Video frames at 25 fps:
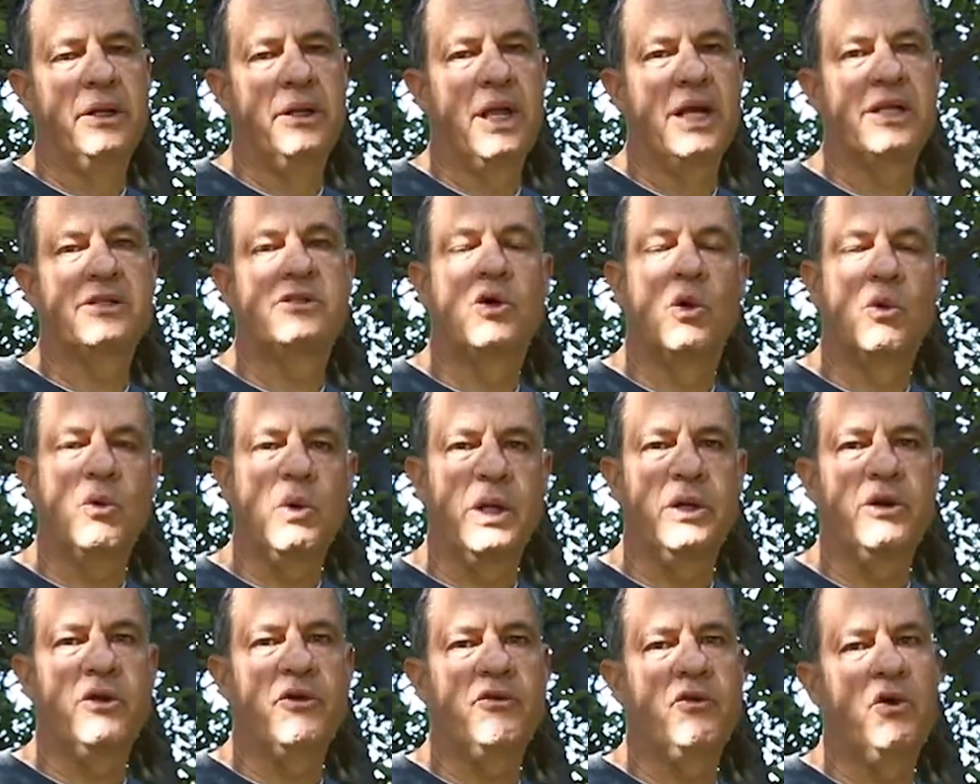That's a
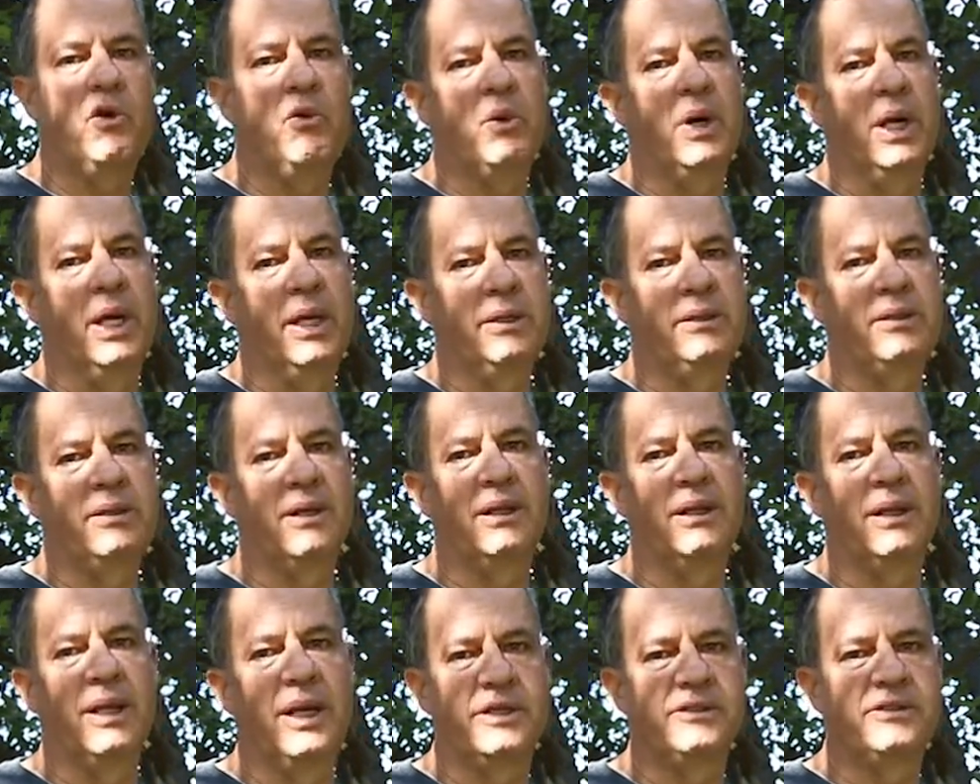wonderful way
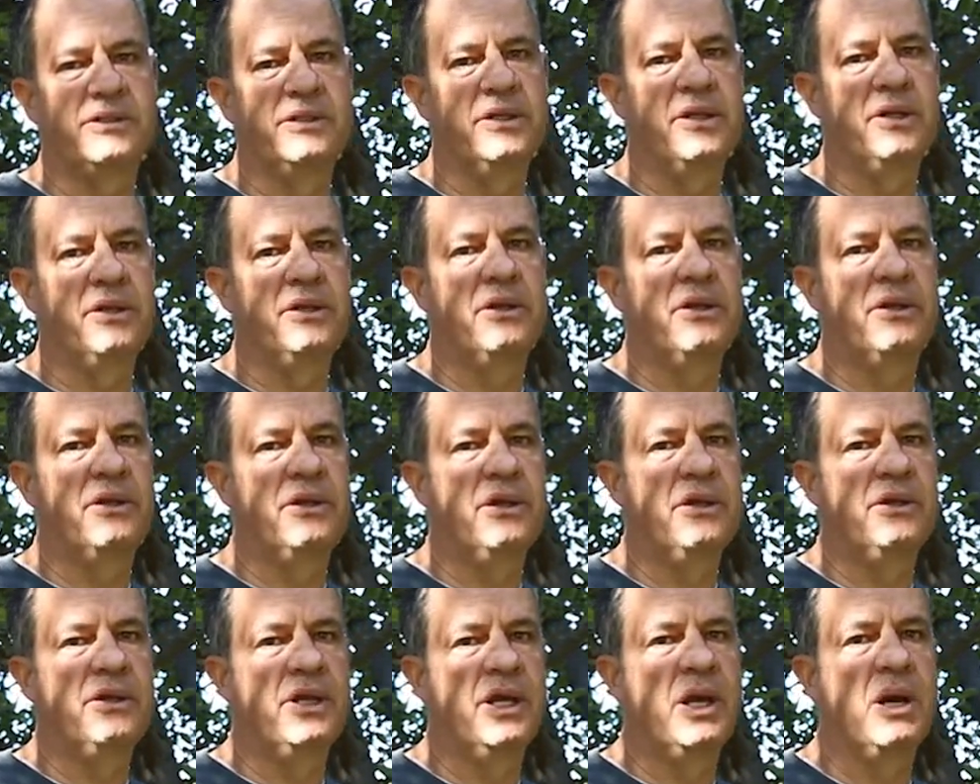to lessen
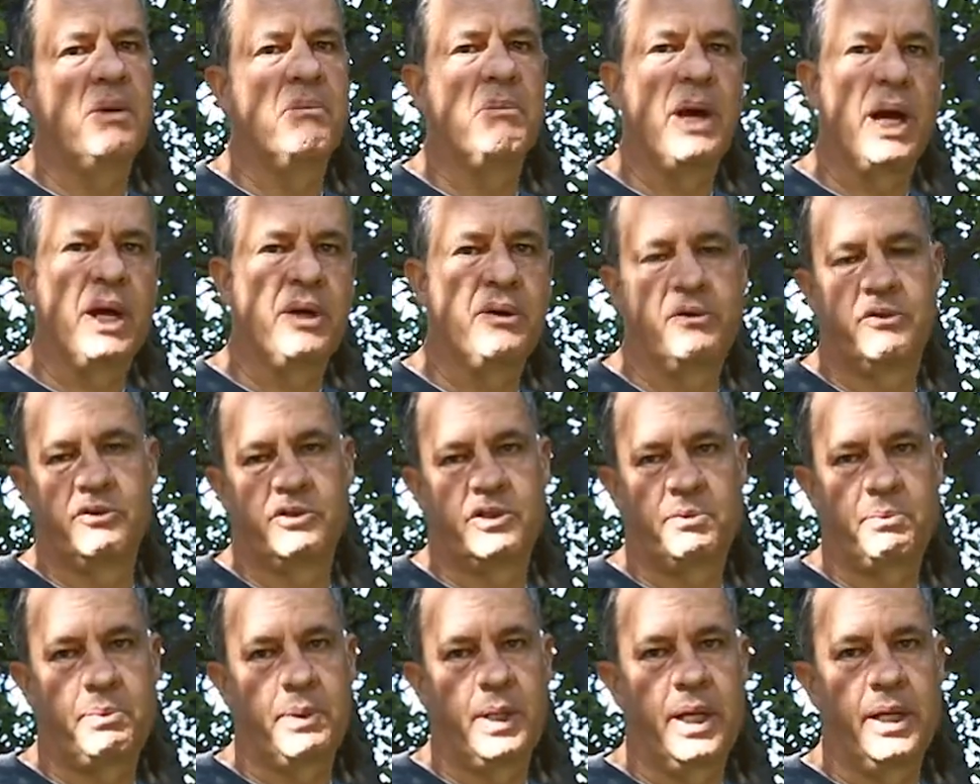the amount of
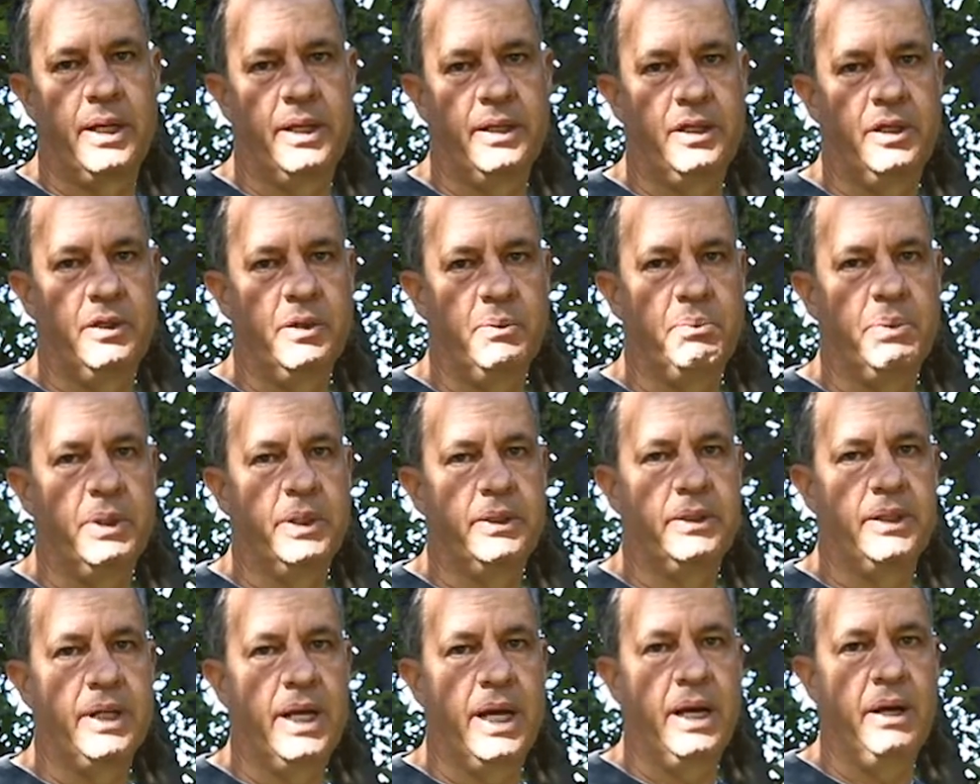spray you
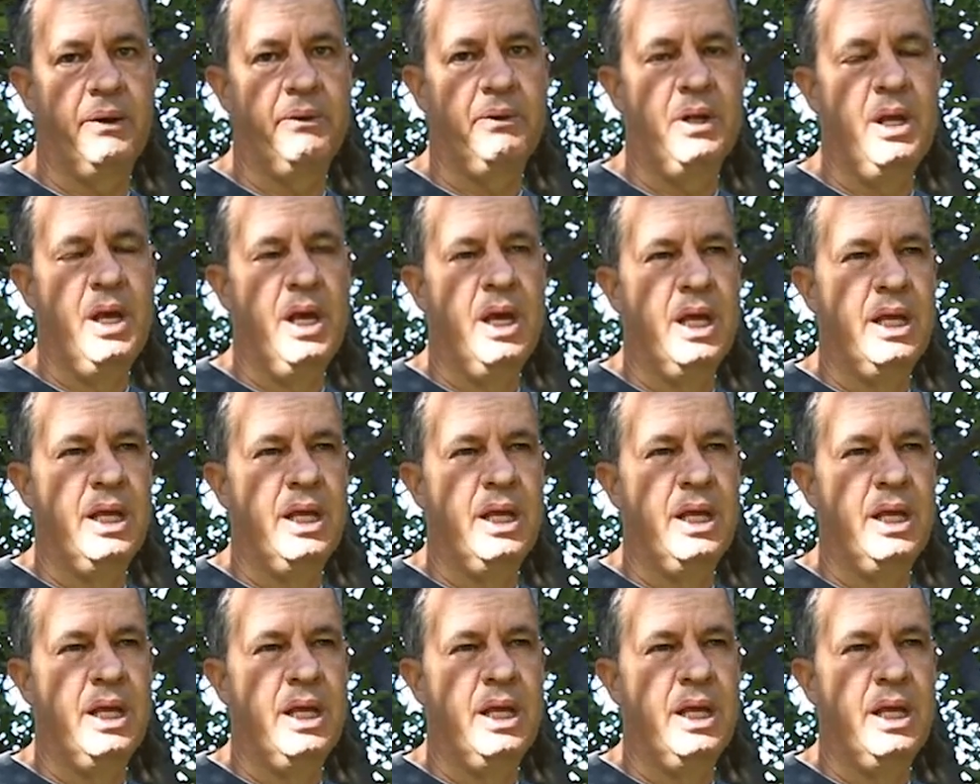put down.